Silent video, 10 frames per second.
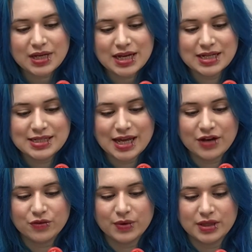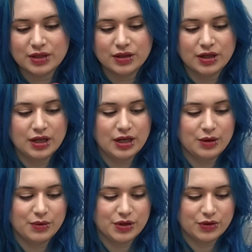instead of with the
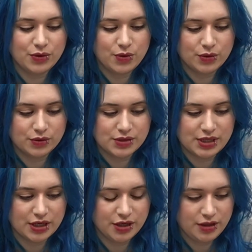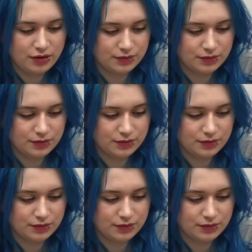logos here.